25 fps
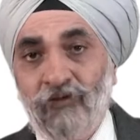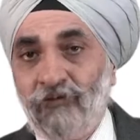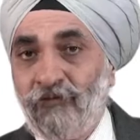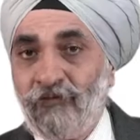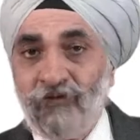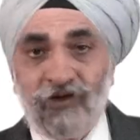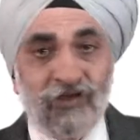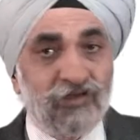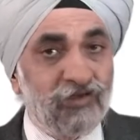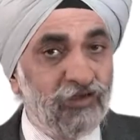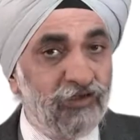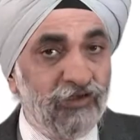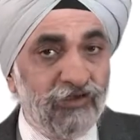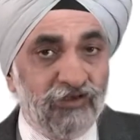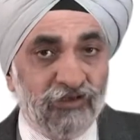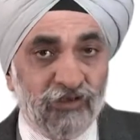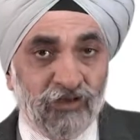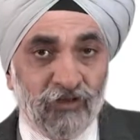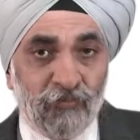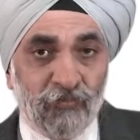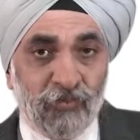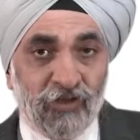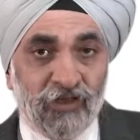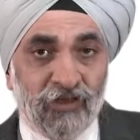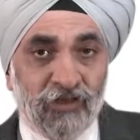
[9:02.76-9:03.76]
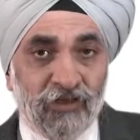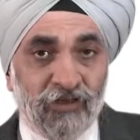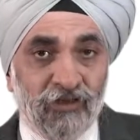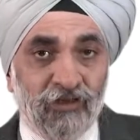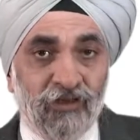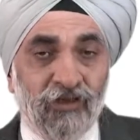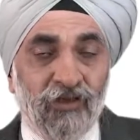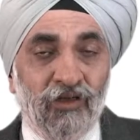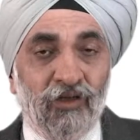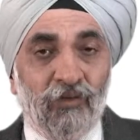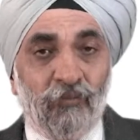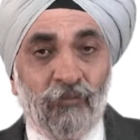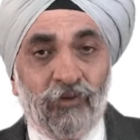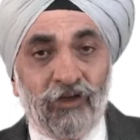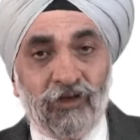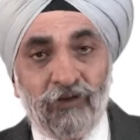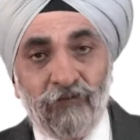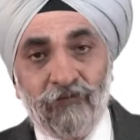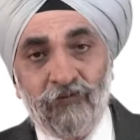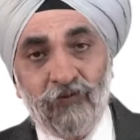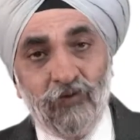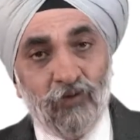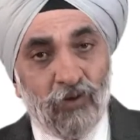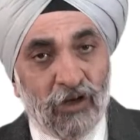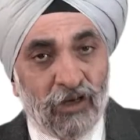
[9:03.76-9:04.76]
fresh lesion appearing, but
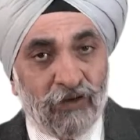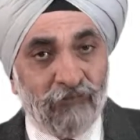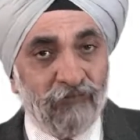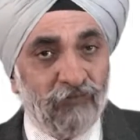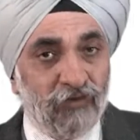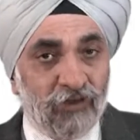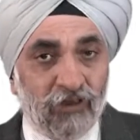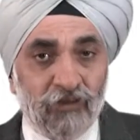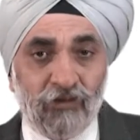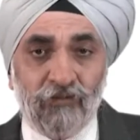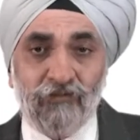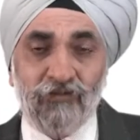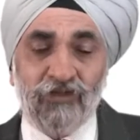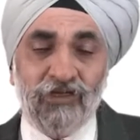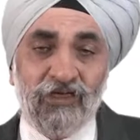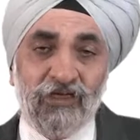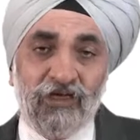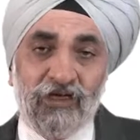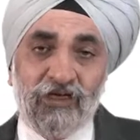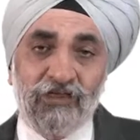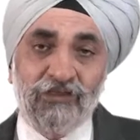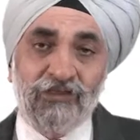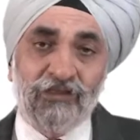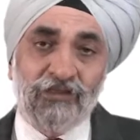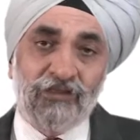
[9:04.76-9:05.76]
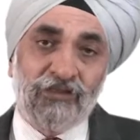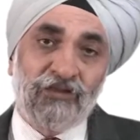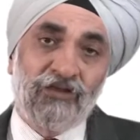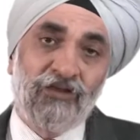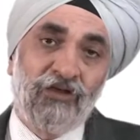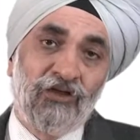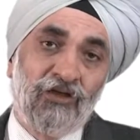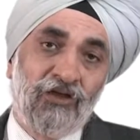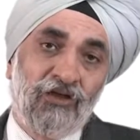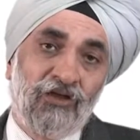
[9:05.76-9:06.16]
if you have none of the other